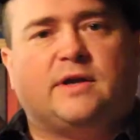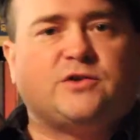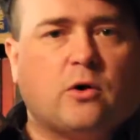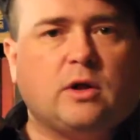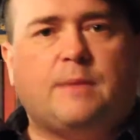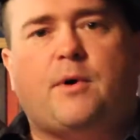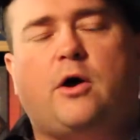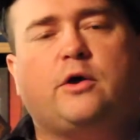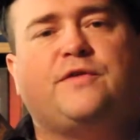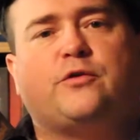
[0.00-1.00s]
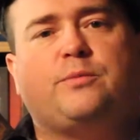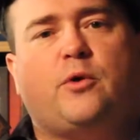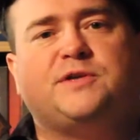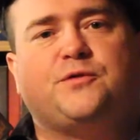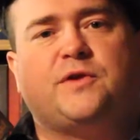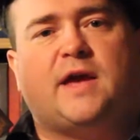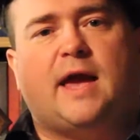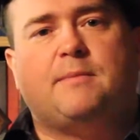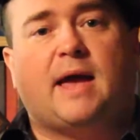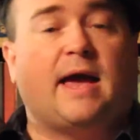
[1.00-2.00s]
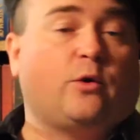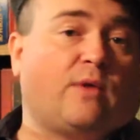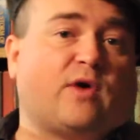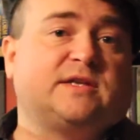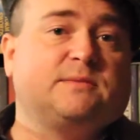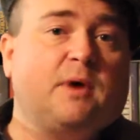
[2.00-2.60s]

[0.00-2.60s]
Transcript: going to total up all your victory points for the game, and whoever has